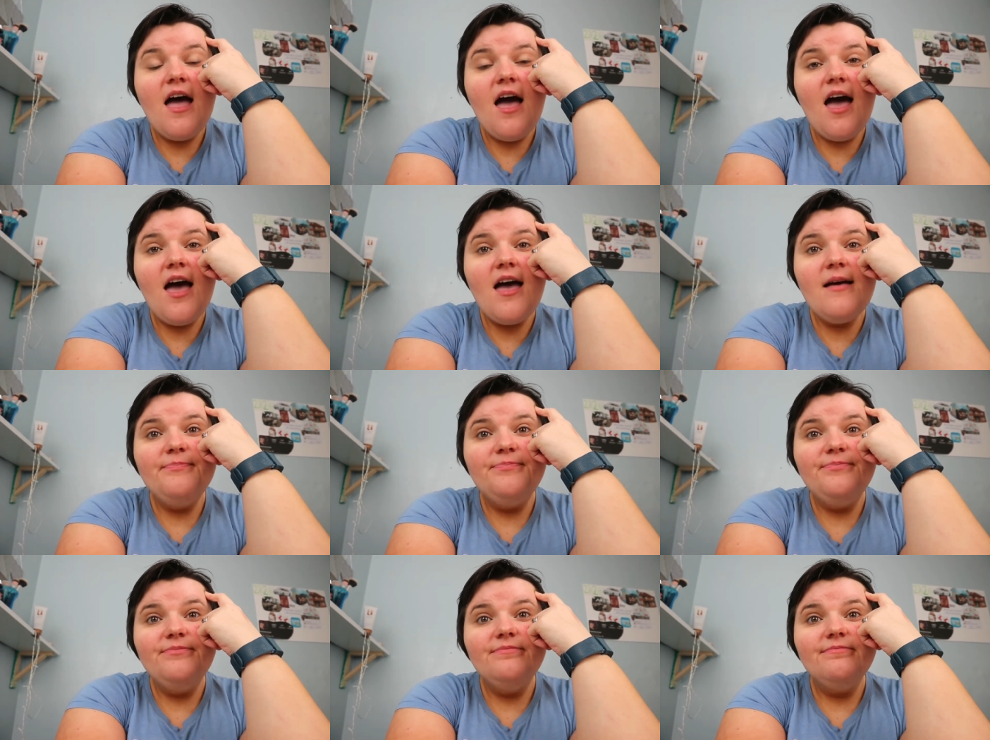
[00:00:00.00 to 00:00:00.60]

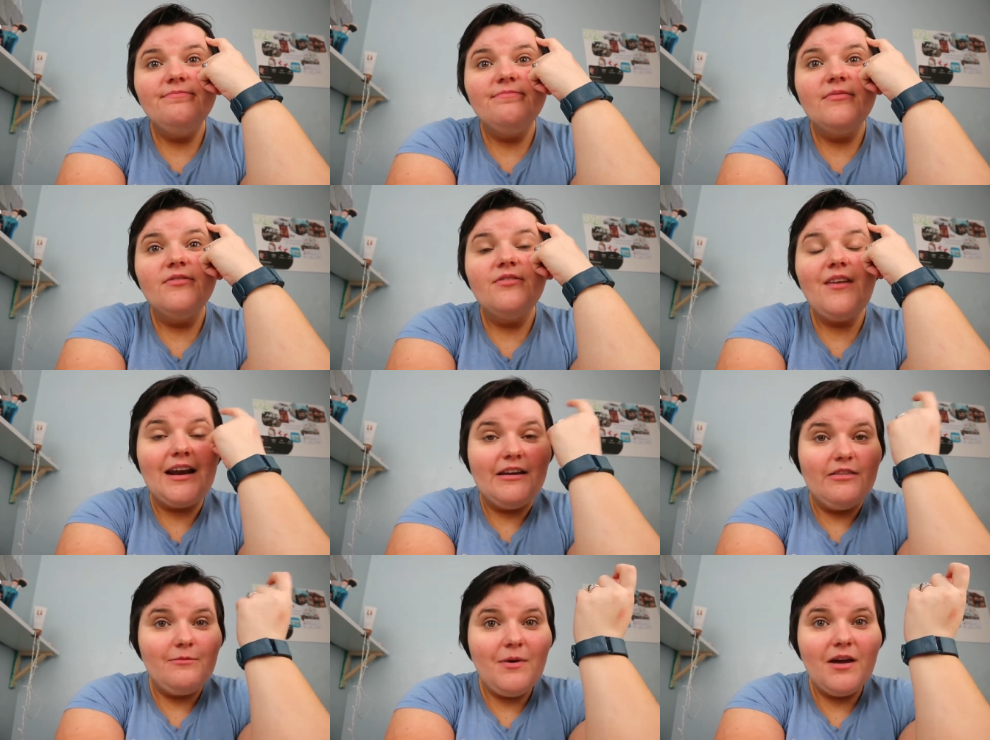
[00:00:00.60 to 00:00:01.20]
Um,
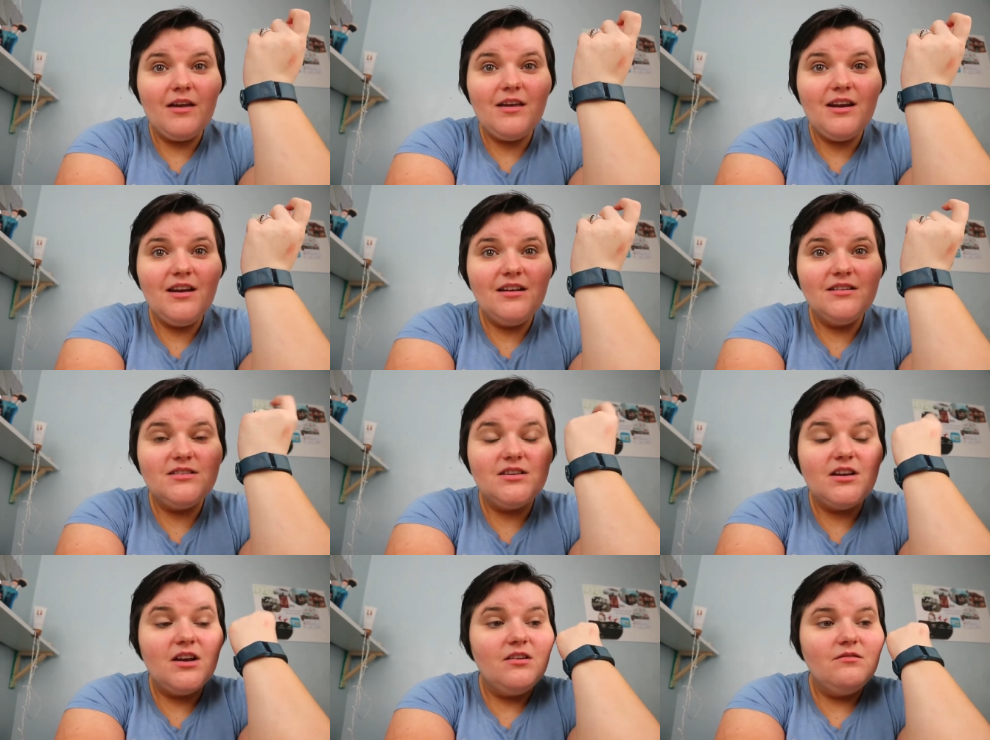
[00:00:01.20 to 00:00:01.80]
don't have a mic in
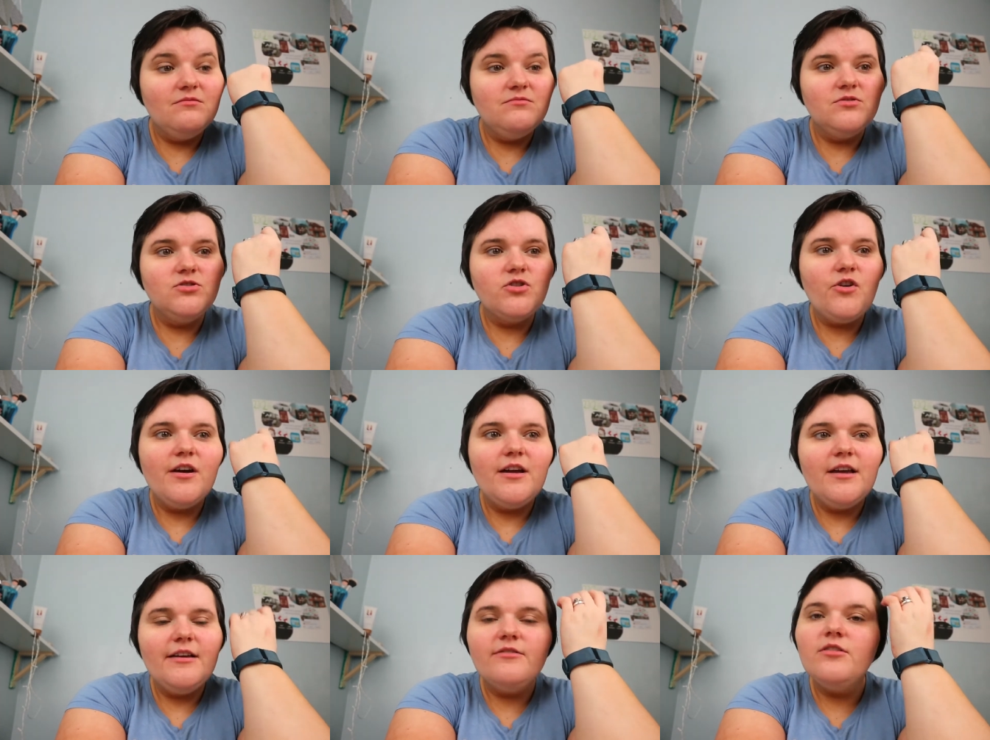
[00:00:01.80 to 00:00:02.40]
it, so
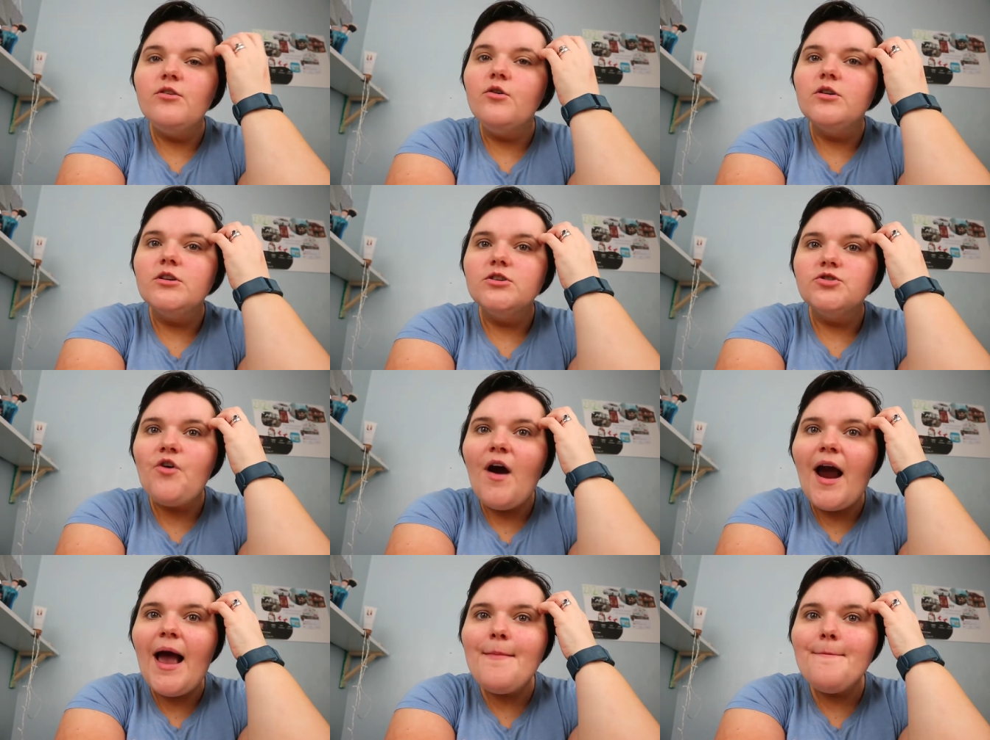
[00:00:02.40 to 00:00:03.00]
sorry if the audio's
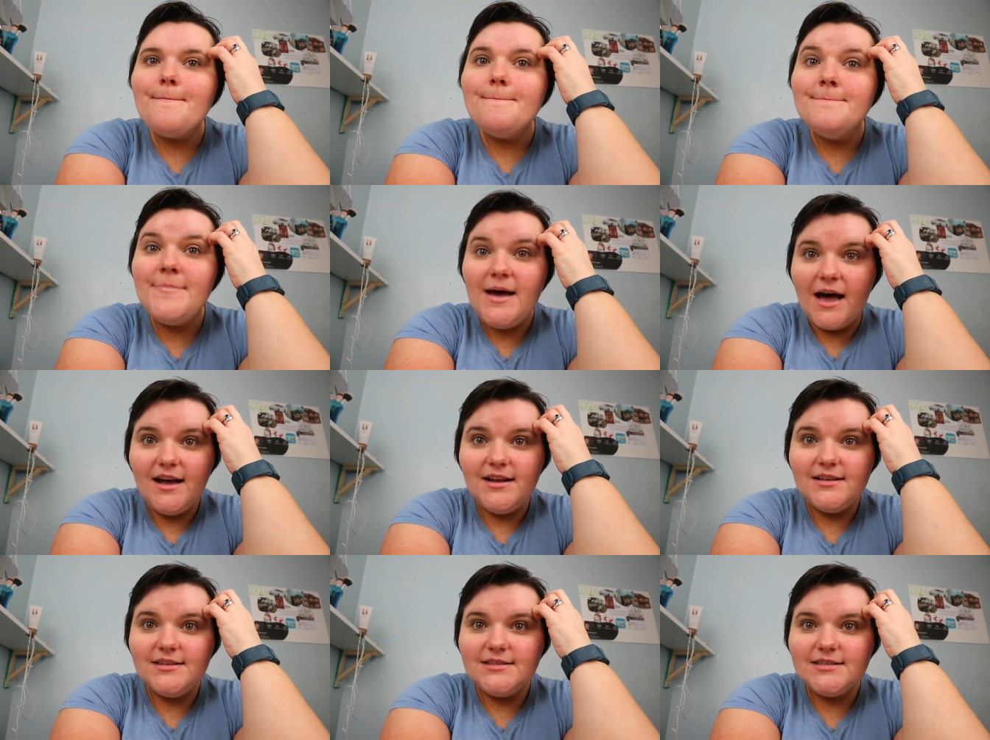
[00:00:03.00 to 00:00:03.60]
crap,
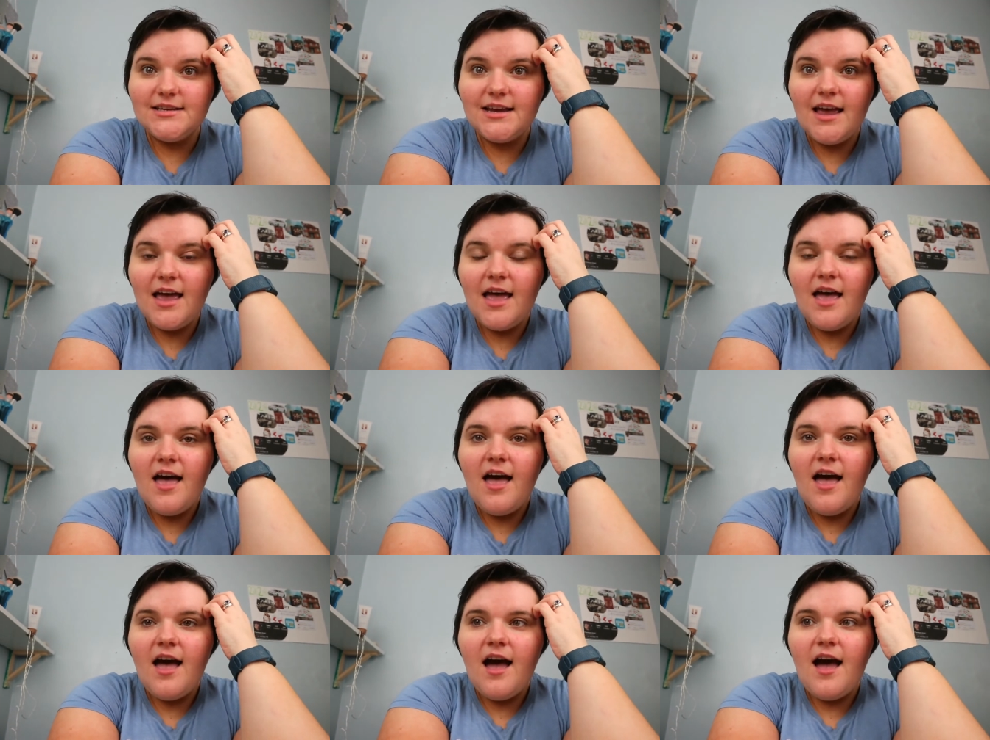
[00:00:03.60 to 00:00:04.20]
but
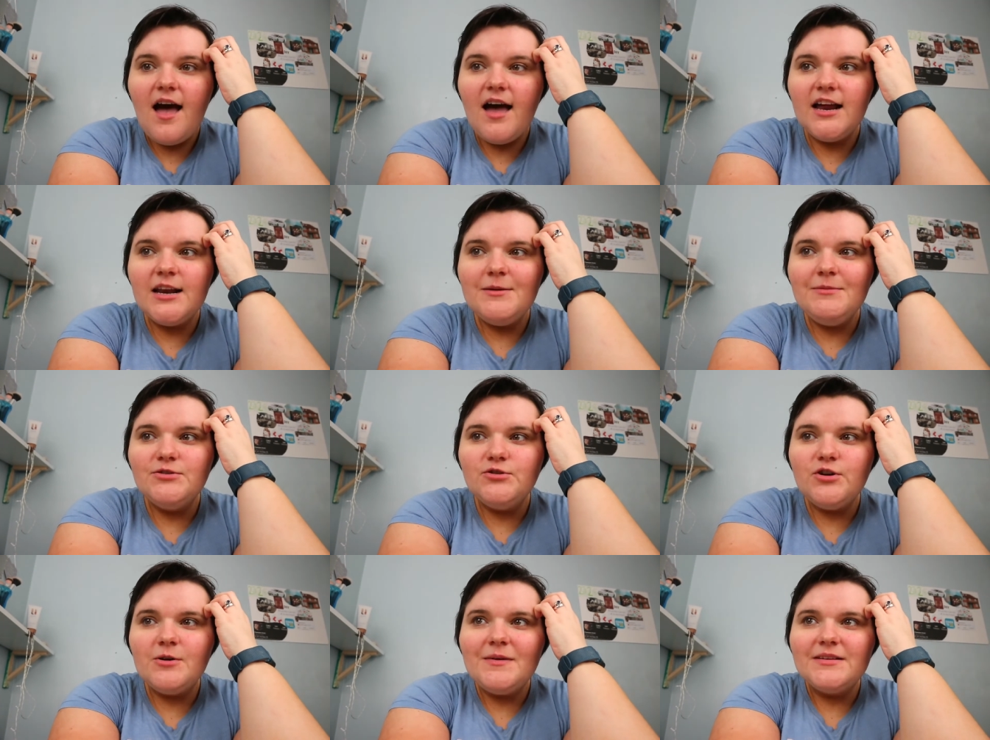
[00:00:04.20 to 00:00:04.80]
I'm going
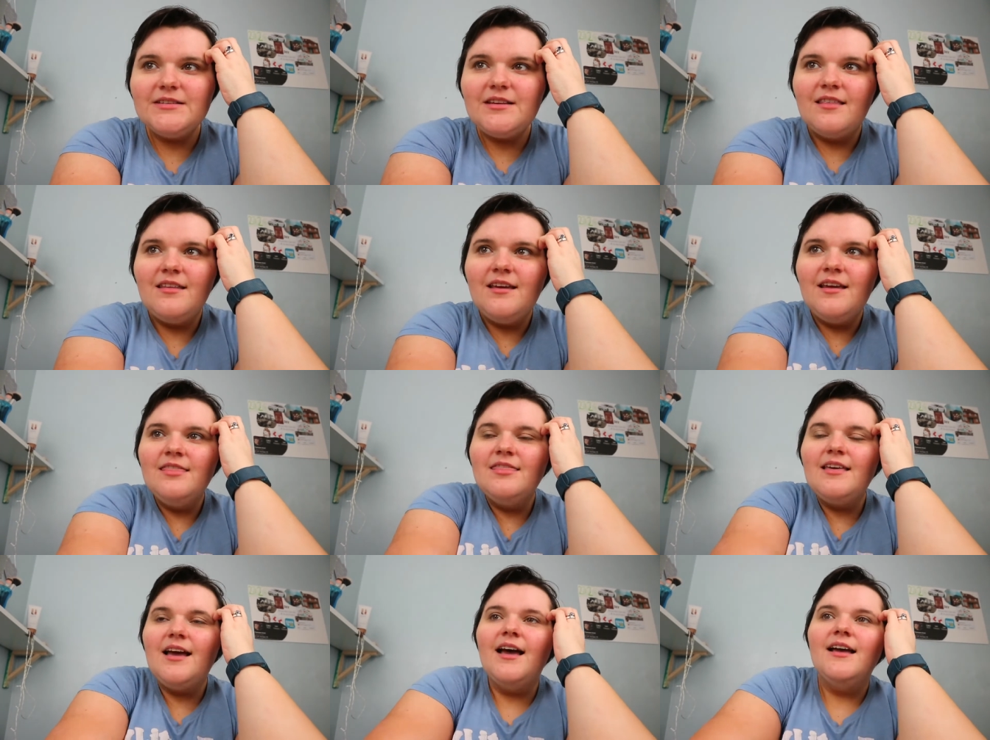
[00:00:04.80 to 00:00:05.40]
to be talking about
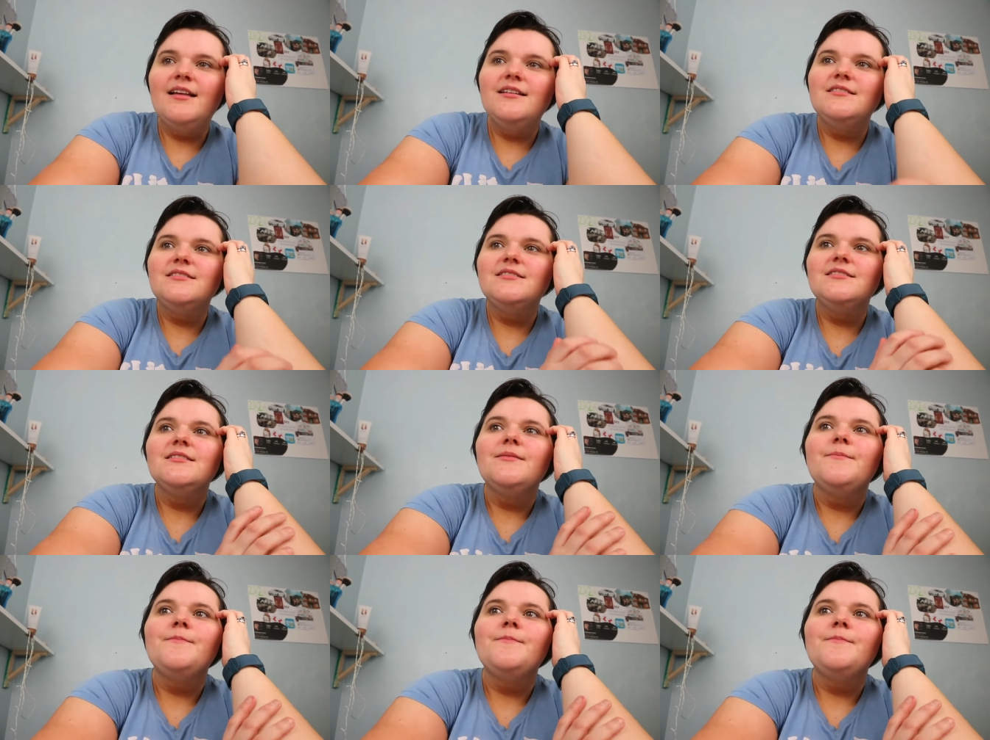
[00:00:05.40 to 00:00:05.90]
something that